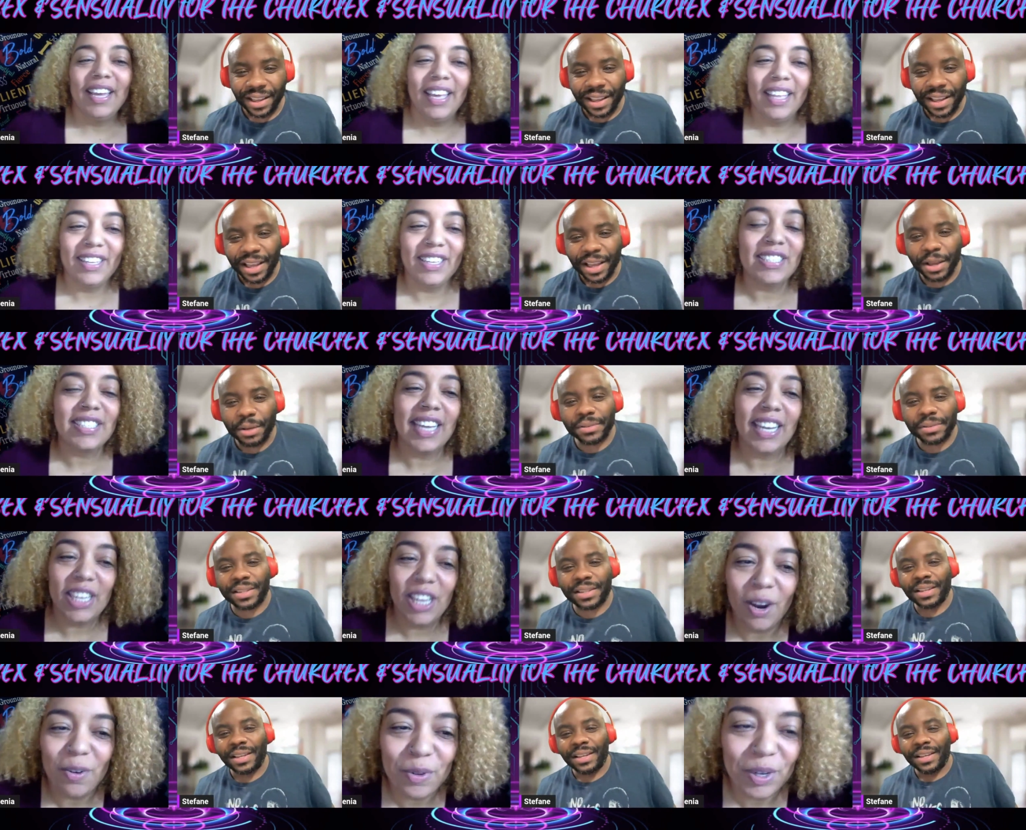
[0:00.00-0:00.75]
Speaker 1: Just
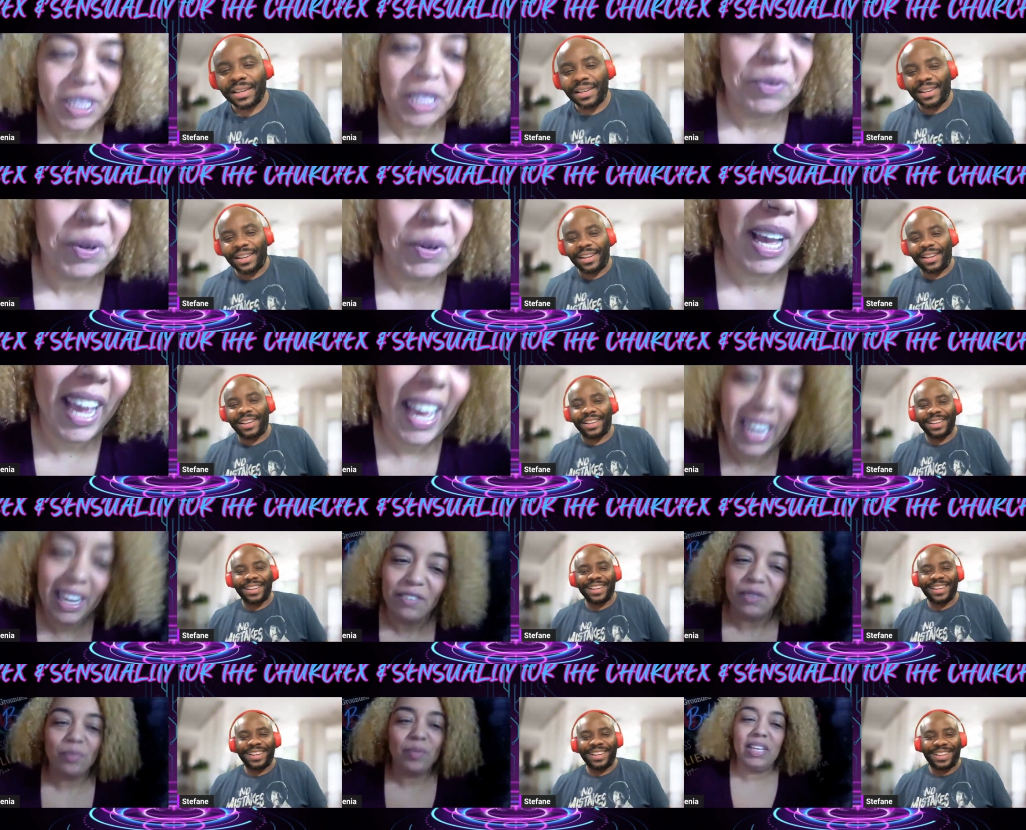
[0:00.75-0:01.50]
like y'all really want. I
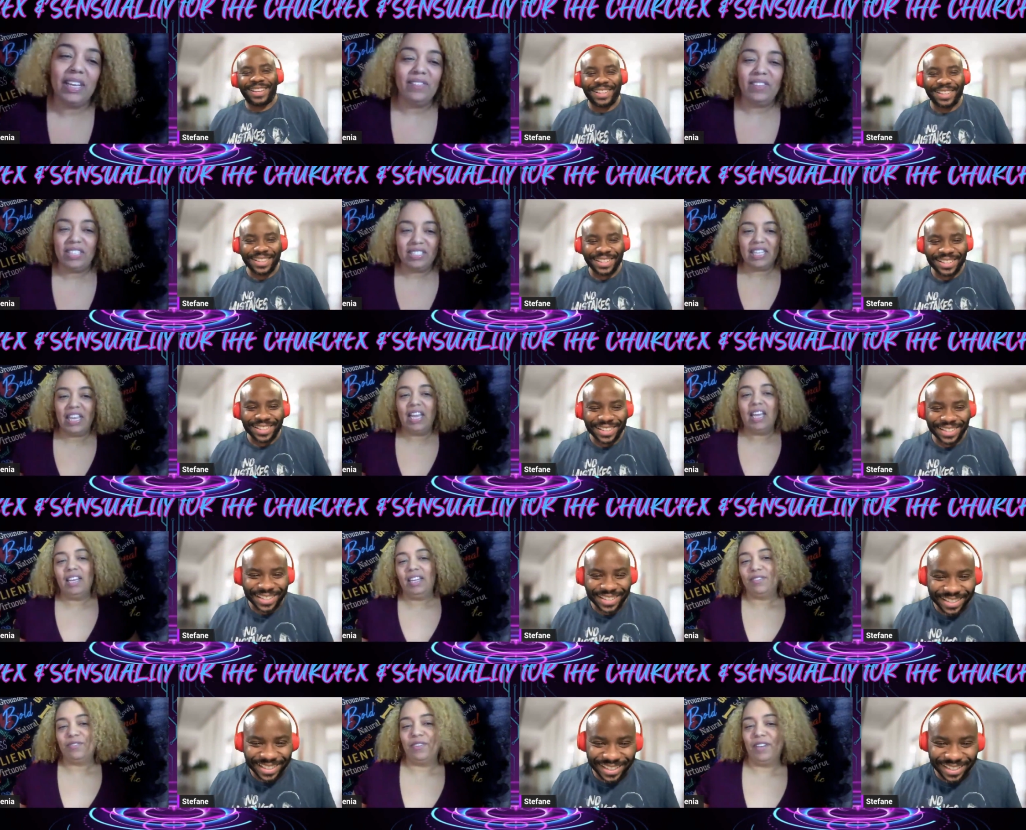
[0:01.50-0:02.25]
never believed in
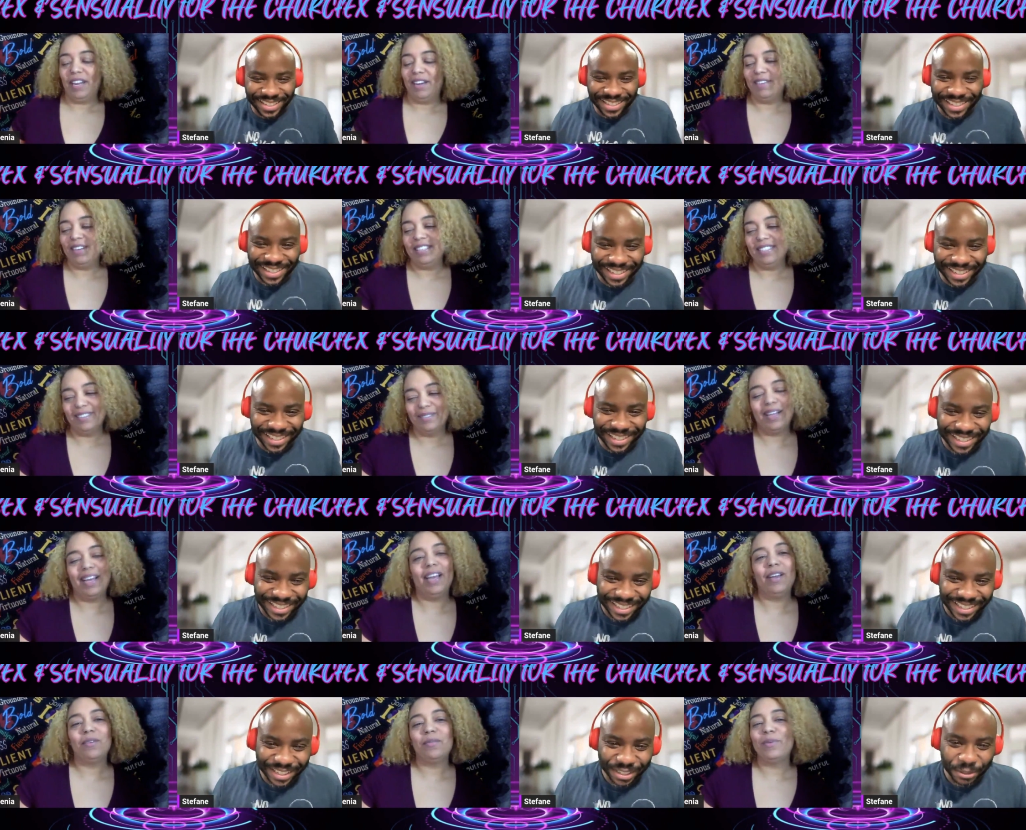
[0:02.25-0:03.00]
Santa for that reason.
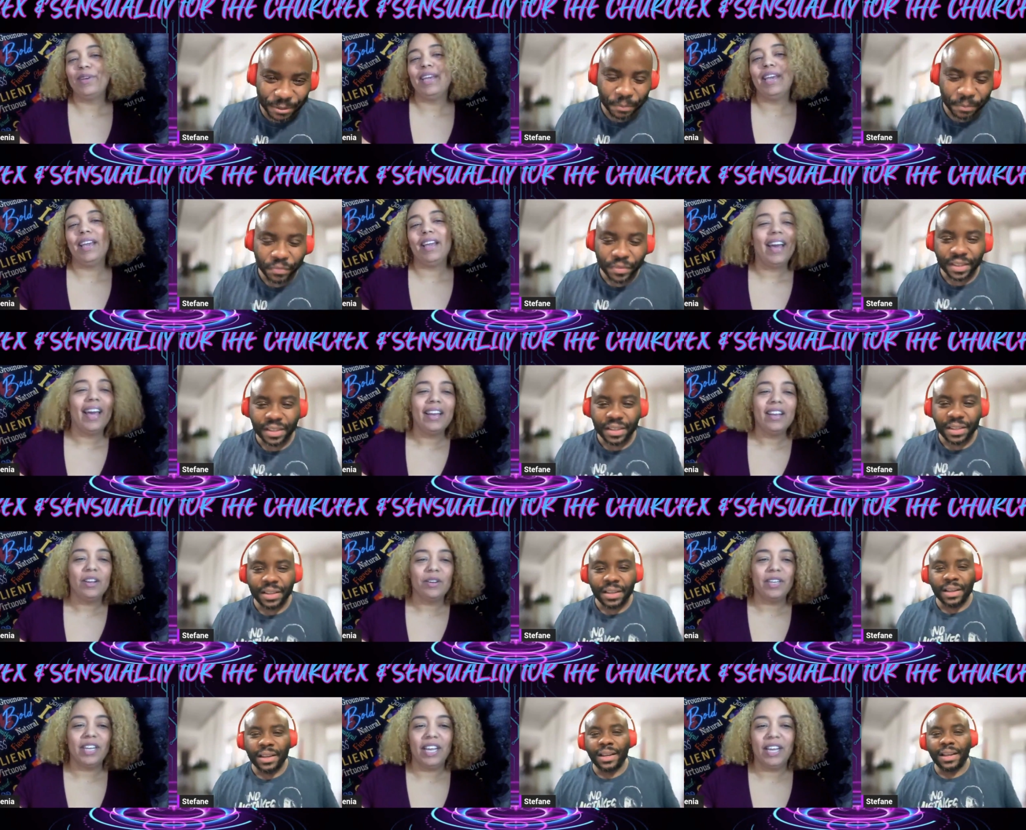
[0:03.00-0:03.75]
Like, we ain't
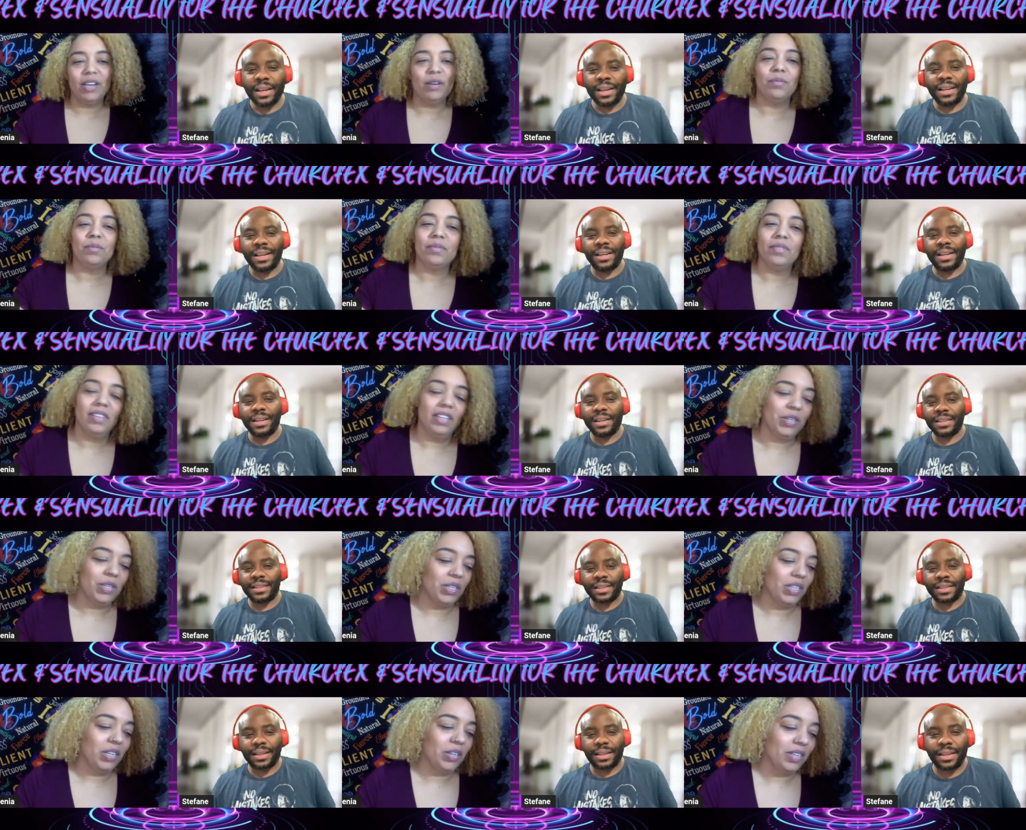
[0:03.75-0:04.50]
got no damn,
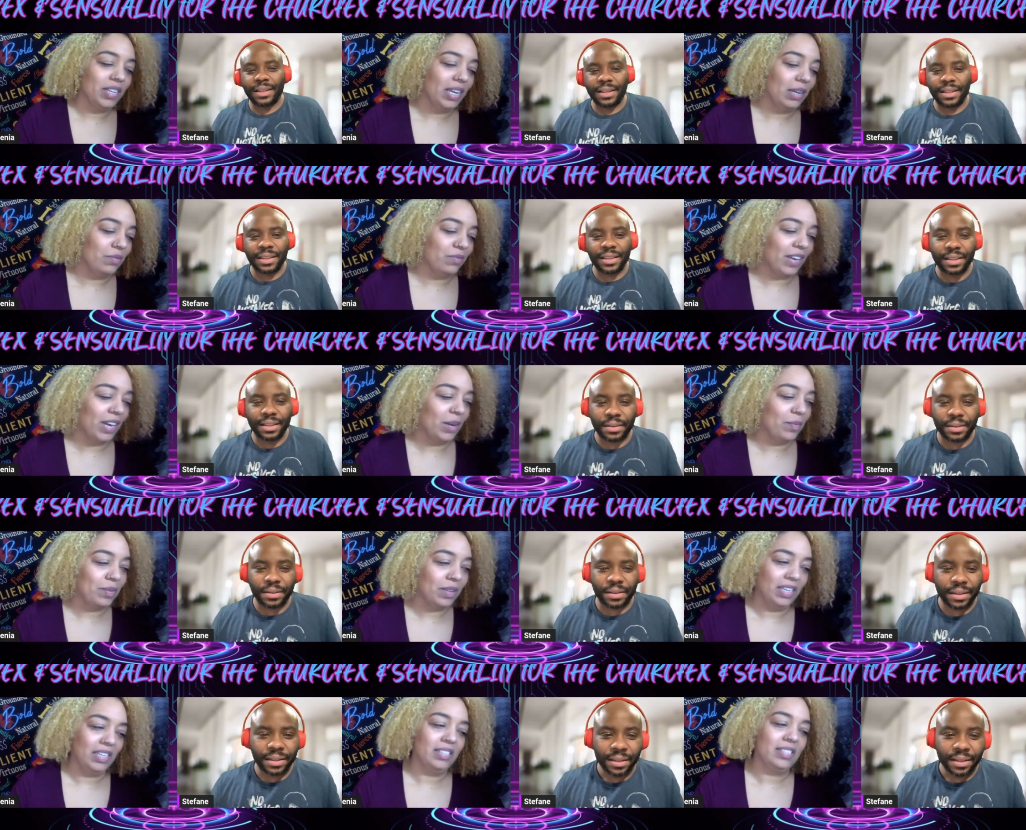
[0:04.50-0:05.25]
no, no damn
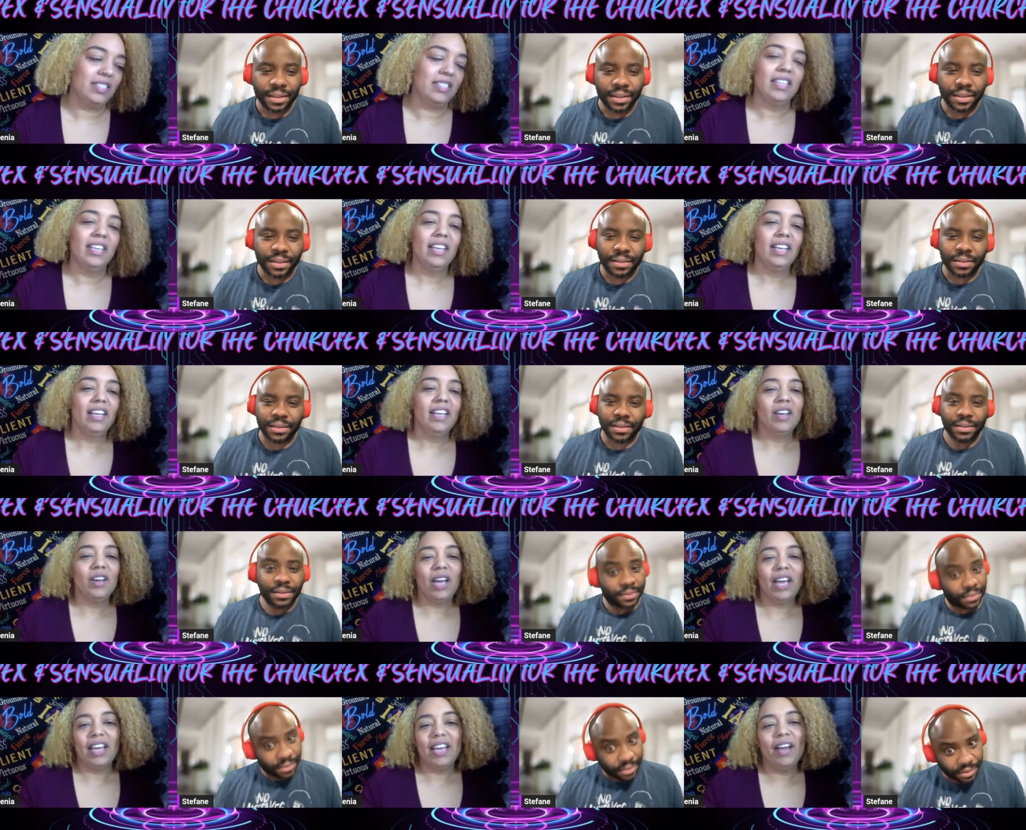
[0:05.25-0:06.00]
fireplace
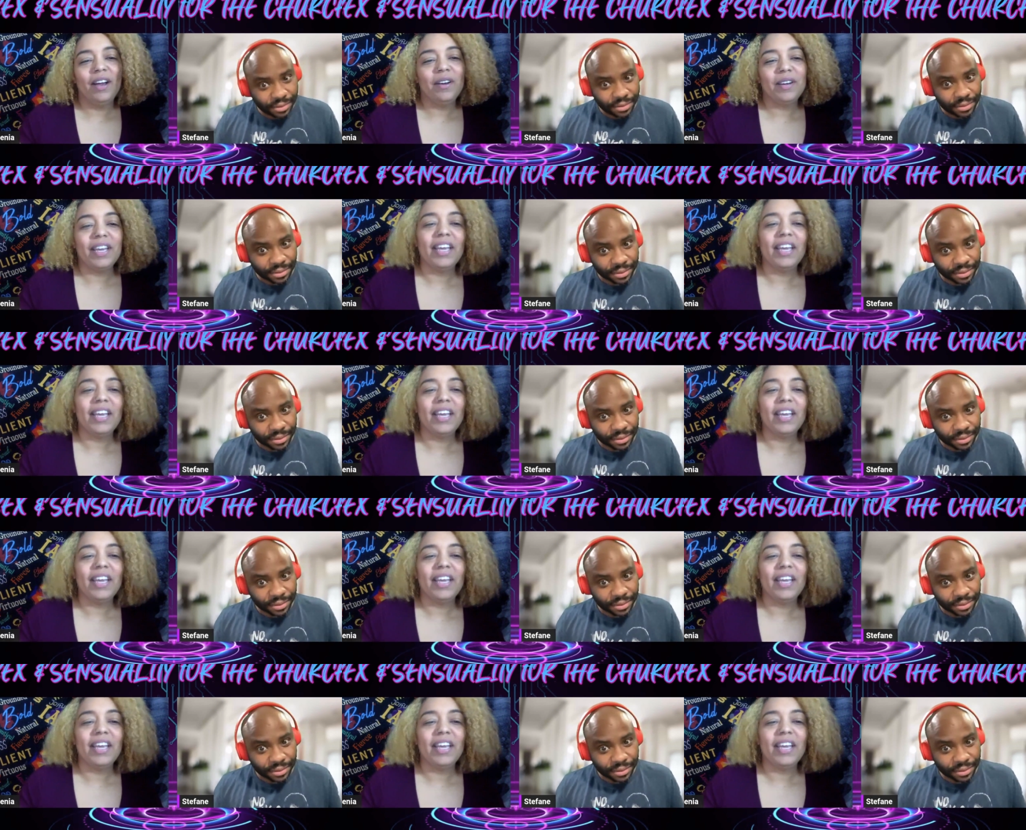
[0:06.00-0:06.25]
I don't